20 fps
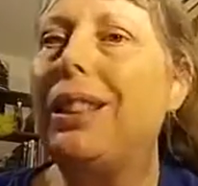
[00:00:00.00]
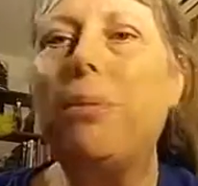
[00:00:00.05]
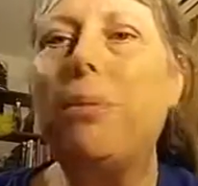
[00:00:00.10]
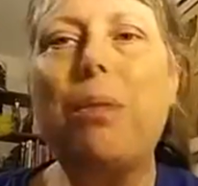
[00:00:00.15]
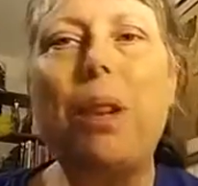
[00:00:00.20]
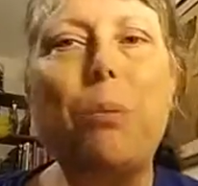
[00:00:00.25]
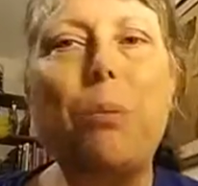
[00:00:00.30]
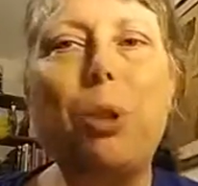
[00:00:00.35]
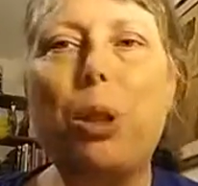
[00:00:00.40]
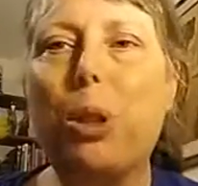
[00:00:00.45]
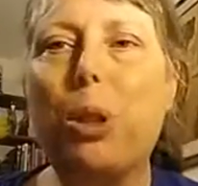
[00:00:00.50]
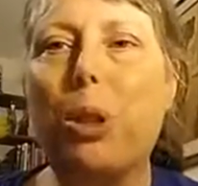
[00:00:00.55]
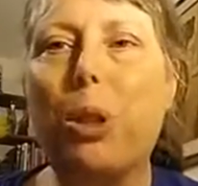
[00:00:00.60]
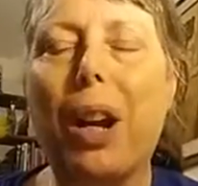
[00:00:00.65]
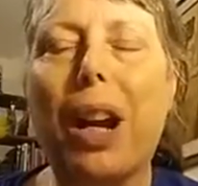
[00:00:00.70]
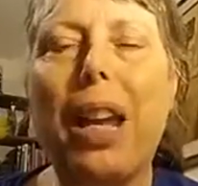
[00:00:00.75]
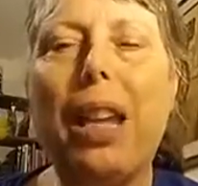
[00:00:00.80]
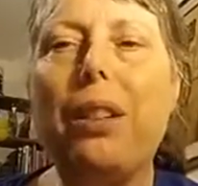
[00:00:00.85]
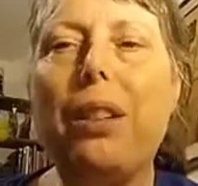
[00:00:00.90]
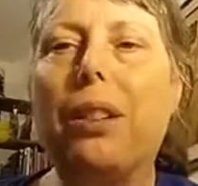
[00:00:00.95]
sometimes
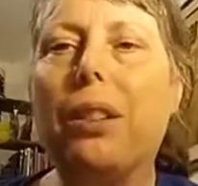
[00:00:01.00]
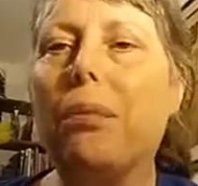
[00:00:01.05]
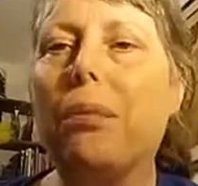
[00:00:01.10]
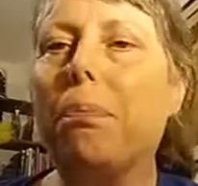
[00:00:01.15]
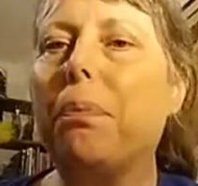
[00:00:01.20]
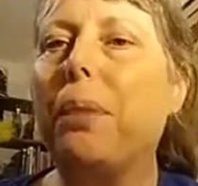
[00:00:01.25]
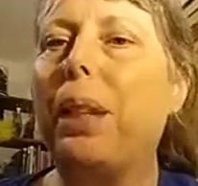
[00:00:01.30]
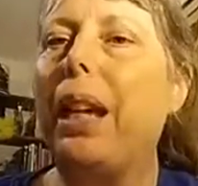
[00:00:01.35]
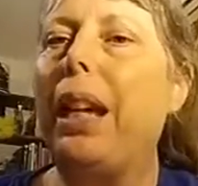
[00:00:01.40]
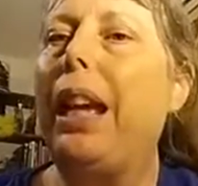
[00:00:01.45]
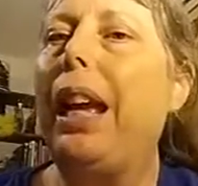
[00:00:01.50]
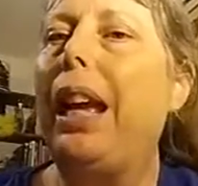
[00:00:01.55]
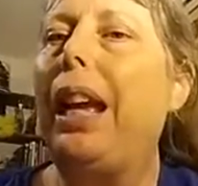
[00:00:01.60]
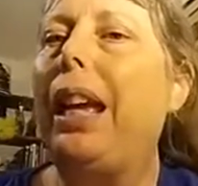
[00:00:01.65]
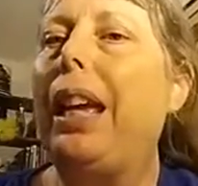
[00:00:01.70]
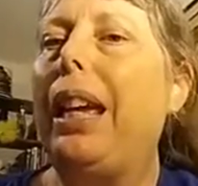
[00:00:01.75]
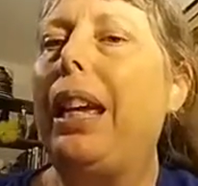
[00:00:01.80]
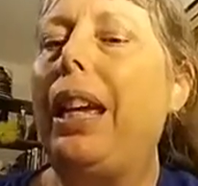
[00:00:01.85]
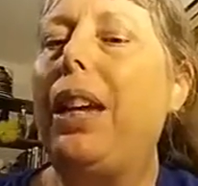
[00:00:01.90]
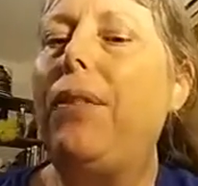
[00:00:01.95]
train, or
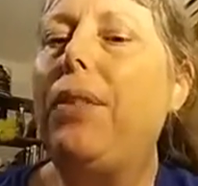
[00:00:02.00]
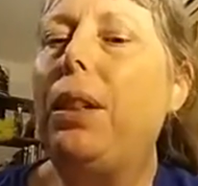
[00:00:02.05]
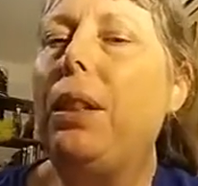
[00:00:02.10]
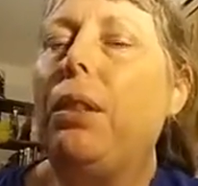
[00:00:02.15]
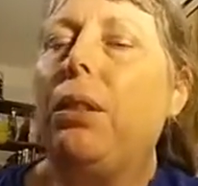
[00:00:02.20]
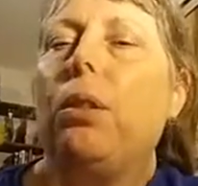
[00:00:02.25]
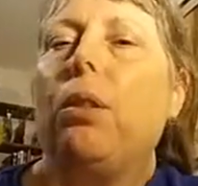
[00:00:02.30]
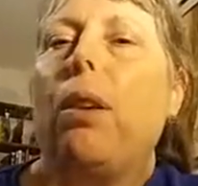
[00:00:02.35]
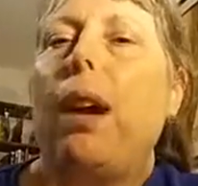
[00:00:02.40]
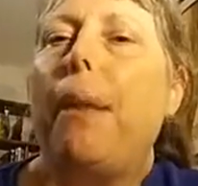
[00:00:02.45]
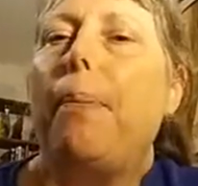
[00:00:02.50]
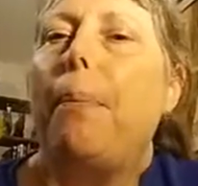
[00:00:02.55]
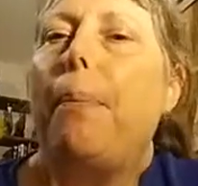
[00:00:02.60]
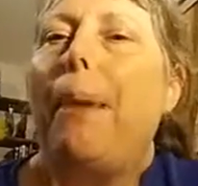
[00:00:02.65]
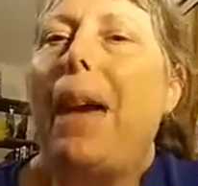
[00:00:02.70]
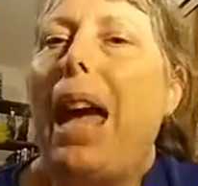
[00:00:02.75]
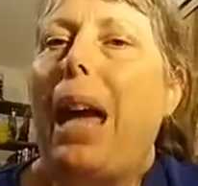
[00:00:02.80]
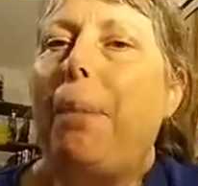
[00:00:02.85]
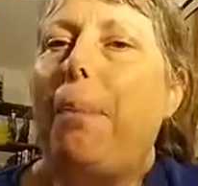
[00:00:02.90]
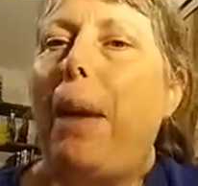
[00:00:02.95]
even grab a
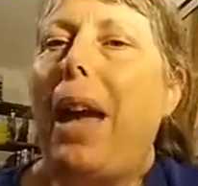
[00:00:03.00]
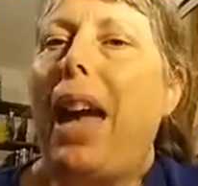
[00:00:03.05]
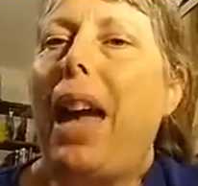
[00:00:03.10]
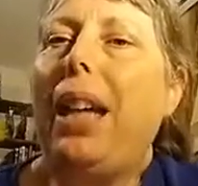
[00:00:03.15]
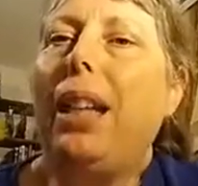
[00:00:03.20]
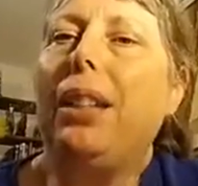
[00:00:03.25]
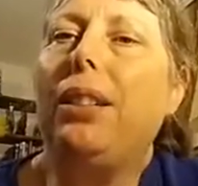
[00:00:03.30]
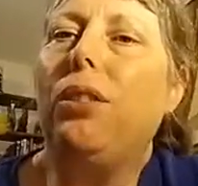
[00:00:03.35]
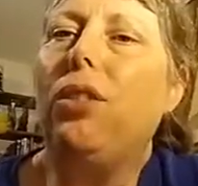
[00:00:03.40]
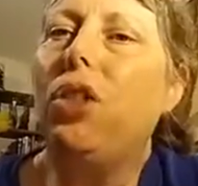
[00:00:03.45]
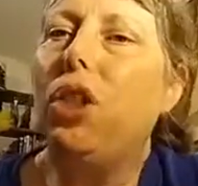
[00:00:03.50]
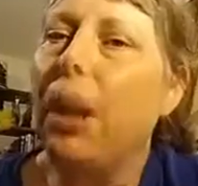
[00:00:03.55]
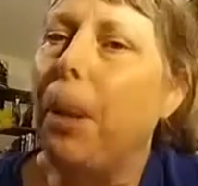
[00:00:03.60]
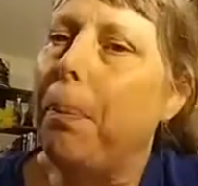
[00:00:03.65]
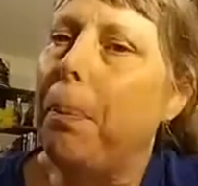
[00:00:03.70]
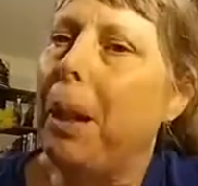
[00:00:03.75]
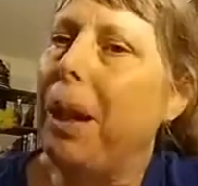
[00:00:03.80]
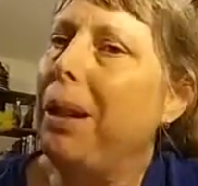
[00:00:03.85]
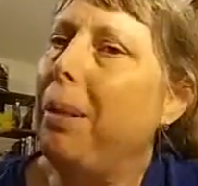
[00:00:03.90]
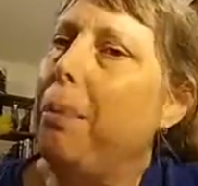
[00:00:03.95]
backpack and
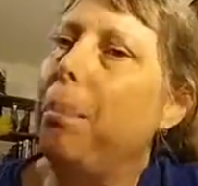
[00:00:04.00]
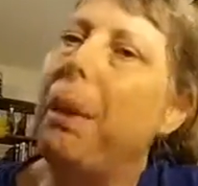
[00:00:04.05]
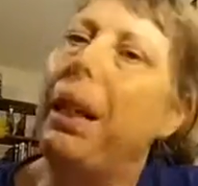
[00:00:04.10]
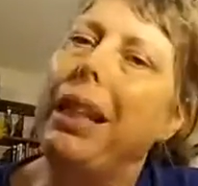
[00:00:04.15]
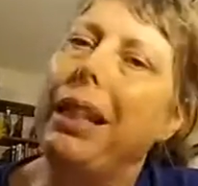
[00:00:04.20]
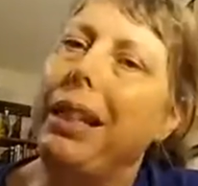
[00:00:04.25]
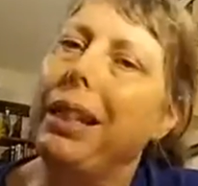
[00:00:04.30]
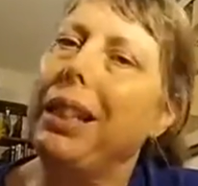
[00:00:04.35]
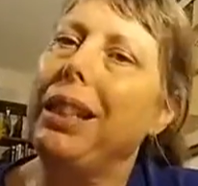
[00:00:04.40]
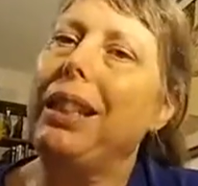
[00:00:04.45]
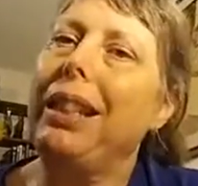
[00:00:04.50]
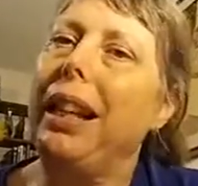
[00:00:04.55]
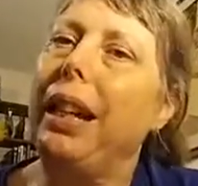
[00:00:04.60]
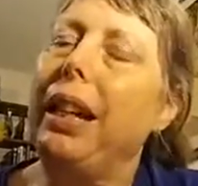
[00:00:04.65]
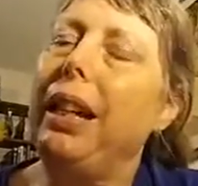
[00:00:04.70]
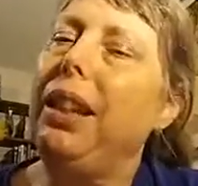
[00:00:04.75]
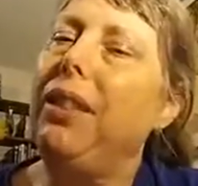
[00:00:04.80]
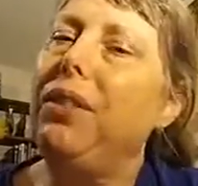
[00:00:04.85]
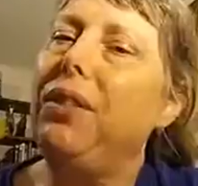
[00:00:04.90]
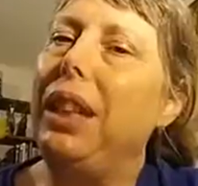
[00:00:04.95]
jump on a bus. I
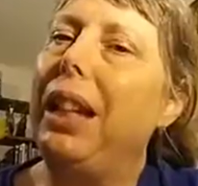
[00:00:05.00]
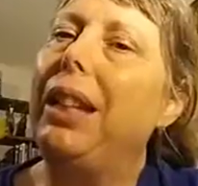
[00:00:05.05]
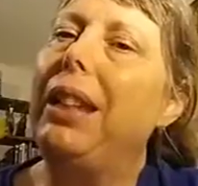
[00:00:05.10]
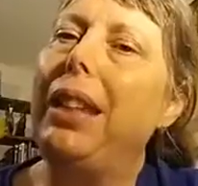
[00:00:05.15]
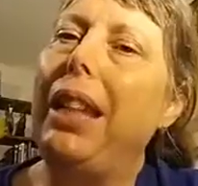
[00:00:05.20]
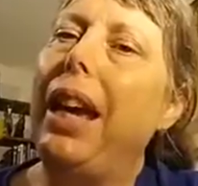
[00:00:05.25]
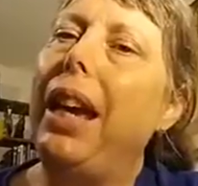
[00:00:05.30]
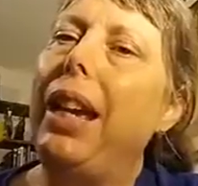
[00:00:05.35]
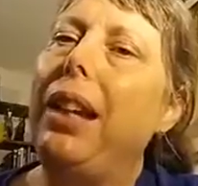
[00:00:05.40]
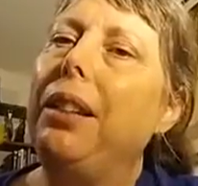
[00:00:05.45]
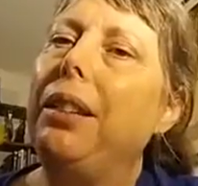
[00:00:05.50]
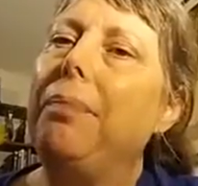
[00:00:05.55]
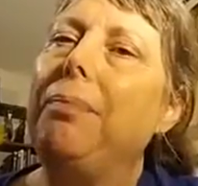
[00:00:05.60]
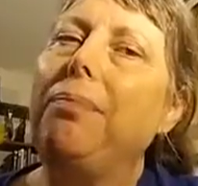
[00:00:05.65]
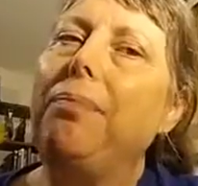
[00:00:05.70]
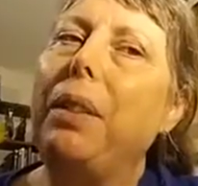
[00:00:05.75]
have done that.